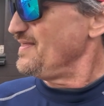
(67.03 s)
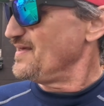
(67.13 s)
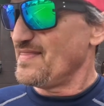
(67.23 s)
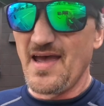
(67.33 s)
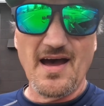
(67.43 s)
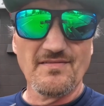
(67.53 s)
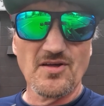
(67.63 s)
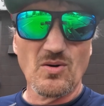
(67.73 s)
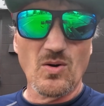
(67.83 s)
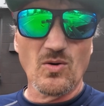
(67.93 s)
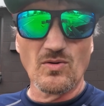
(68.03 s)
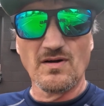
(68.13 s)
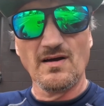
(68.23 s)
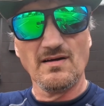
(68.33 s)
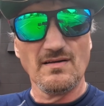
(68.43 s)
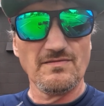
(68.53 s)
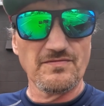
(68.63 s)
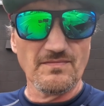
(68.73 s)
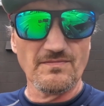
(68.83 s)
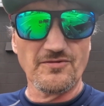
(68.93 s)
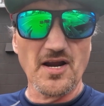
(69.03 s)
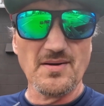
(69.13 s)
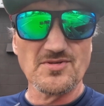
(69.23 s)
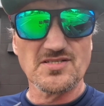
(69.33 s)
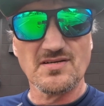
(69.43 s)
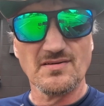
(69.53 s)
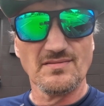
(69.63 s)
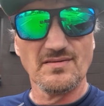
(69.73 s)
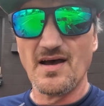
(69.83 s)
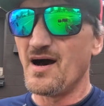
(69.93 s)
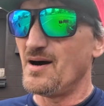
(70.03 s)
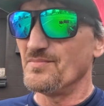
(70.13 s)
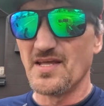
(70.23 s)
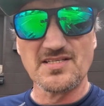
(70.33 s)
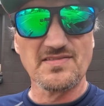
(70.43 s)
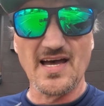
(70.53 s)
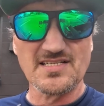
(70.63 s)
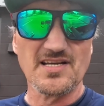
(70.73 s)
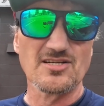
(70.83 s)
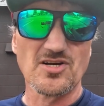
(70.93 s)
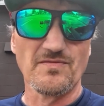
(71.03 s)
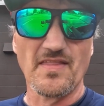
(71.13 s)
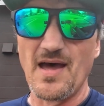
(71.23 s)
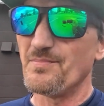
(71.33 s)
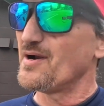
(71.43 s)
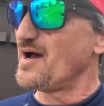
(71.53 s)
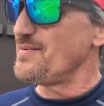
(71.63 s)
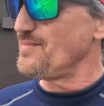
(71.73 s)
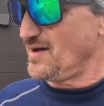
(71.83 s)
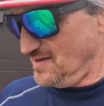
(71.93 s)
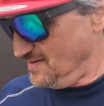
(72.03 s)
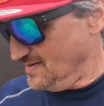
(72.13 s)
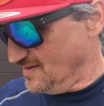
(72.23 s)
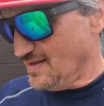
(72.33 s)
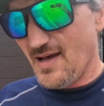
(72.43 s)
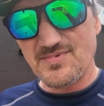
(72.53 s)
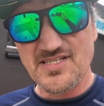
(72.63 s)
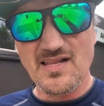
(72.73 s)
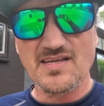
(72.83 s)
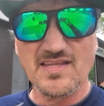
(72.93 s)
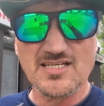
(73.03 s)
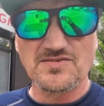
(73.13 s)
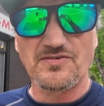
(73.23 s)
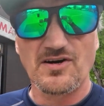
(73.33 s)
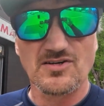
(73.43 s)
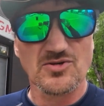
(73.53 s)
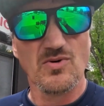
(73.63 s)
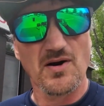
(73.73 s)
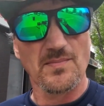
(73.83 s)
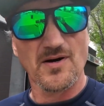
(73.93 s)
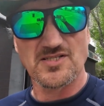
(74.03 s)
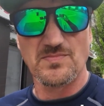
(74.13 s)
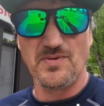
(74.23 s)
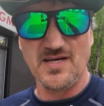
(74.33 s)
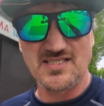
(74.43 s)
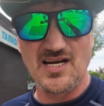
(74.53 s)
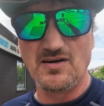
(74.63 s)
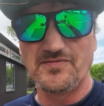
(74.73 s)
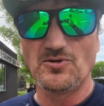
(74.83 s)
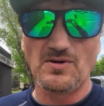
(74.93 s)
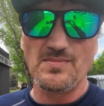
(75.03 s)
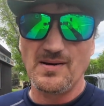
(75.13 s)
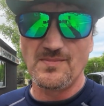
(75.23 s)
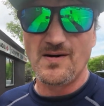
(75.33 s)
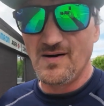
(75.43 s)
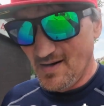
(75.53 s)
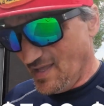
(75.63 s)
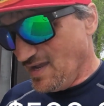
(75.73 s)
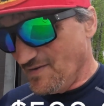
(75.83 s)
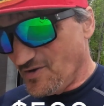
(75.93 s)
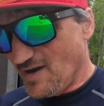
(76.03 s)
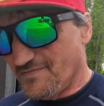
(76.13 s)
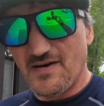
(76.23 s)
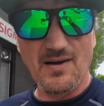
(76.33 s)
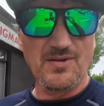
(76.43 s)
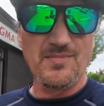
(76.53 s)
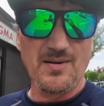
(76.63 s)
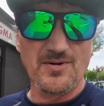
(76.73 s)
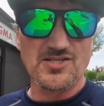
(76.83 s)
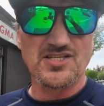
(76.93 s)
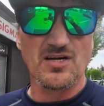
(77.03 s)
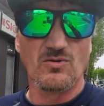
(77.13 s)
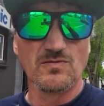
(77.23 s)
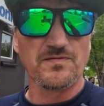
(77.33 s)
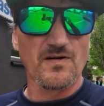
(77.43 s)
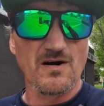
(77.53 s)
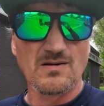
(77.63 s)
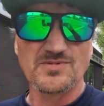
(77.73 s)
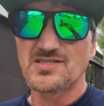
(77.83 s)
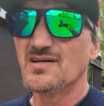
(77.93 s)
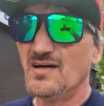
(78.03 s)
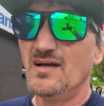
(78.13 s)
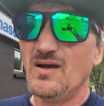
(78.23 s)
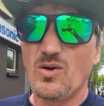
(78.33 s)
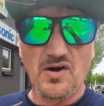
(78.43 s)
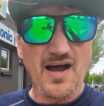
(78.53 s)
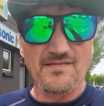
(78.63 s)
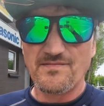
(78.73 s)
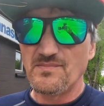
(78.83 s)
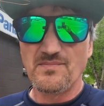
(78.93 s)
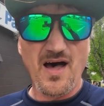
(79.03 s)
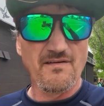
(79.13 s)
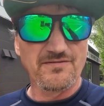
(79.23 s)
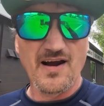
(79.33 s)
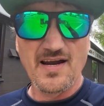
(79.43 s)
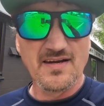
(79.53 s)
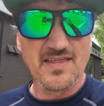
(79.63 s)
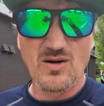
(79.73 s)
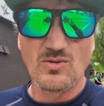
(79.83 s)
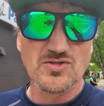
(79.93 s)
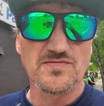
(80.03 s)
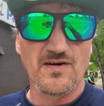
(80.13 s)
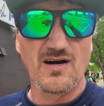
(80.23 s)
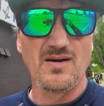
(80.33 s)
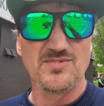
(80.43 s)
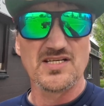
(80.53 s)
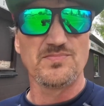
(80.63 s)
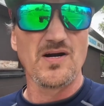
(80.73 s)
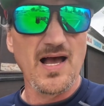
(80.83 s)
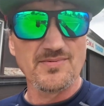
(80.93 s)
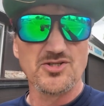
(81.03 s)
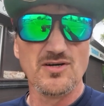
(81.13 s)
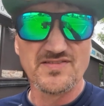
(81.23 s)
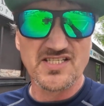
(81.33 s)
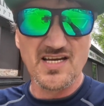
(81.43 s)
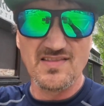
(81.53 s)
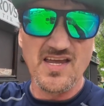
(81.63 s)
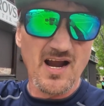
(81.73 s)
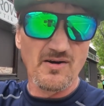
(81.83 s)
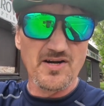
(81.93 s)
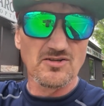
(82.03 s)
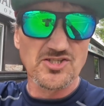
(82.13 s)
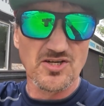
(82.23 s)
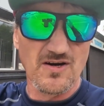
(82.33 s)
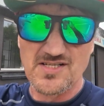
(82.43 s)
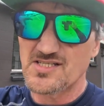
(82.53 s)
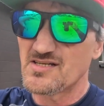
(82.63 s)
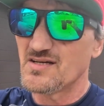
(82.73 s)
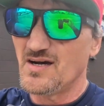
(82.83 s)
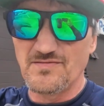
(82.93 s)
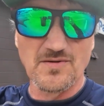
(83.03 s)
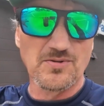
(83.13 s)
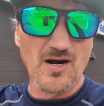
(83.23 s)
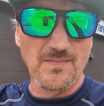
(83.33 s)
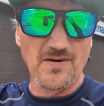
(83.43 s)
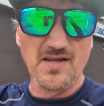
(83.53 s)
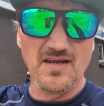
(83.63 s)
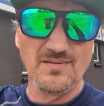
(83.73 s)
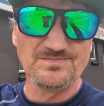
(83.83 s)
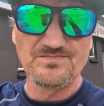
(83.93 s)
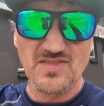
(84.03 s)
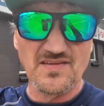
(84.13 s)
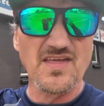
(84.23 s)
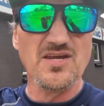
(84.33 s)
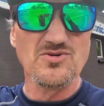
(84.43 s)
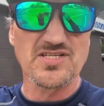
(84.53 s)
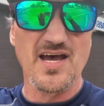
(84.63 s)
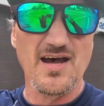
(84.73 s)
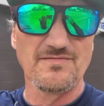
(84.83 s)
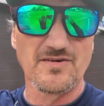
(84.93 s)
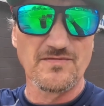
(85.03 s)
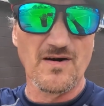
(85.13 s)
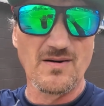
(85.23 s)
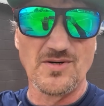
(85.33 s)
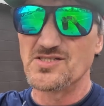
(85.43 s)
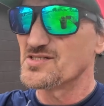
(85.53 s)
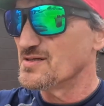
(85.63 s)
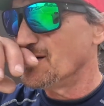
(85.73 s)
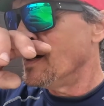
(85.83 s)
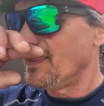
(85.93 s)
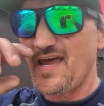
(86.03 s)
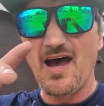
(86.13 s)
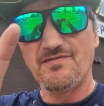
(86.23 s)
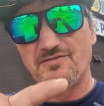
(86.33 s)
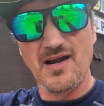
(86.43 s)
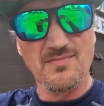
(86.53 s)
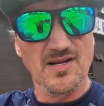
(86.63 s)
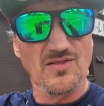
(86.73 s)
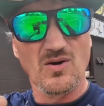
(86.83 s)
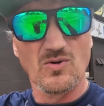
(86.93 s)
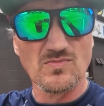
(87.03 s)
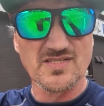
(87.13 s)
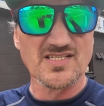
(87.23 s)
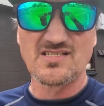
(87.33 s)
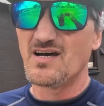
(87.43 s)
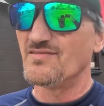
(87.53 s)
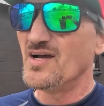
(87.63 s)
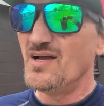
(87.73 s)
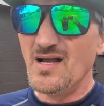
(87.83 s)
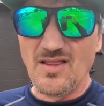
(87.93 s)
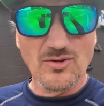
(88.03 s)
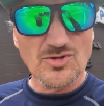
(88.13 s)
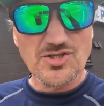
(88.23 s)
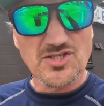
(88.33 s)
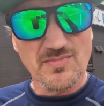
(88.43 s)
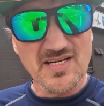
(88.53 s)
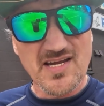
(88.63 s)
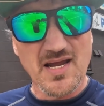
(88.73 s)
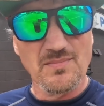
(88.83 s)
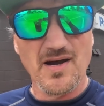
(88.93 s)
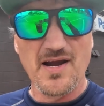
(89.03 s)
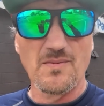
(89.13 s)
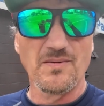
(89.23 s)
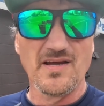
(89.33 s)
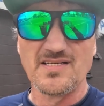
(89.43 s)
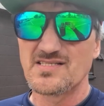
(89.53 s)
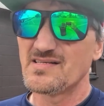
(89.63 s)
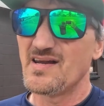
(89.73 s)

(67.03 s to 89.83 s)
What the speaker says: Then they have their own frames that's extra for that. But I'm selling these for 200 bucks a piece. Now, if you'll remember, if you have family members that own farms or have a friend that owns farms, perhaps you have seen the aerial shots of the property that they used to have for farmers. They have framed in their homes and stuff. Those used to be taken by airplanes.